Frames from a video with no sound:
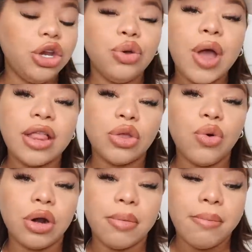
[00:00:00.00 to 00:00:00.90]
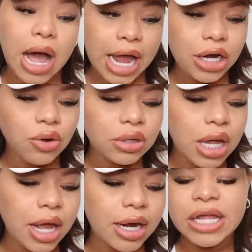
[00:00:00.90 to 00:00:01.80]
I do have to order mine
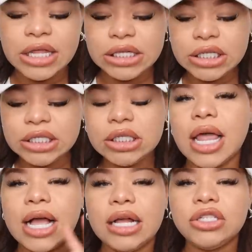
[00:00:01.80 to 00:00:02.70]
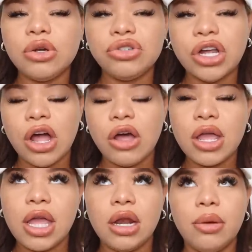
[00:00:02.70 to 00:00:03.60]
online. But this is, like I told y'all
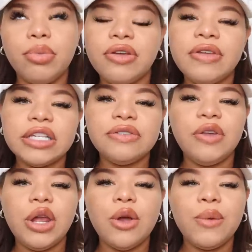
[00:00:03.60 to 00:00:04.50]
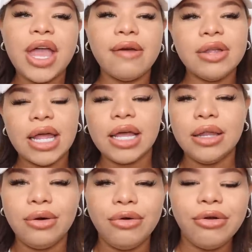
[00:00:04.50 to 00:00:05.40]
in a previous video, we having like a
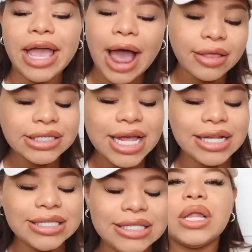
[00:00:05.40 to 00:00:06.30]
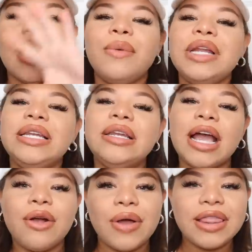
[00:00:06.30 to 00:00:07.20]
little Galentine's where like we
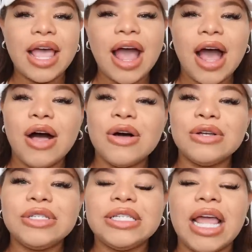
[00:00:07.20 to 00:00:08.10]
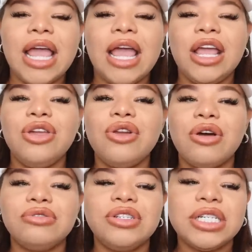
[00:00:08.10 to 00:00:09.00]
decorate the house and, you
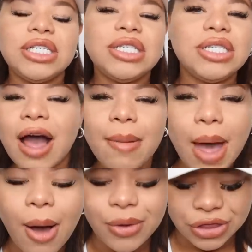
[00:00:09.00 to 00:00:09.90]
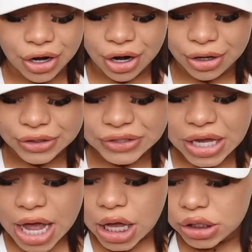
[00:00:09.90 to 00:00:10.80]
know, just vibe out with the girls.
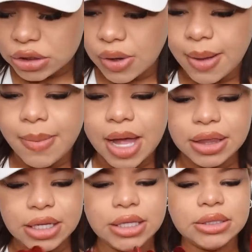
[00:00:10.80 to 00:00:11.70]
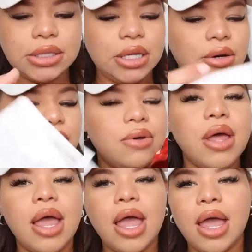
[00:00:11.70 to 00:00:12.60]
So I bought these little
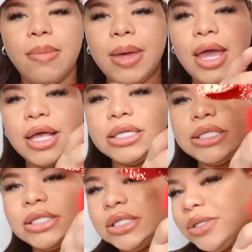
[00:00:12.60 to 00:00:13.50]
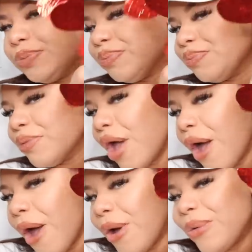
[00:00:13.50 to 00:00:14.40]
headbands
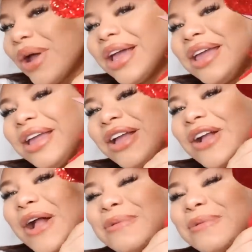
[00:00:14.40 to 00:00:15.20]
right here.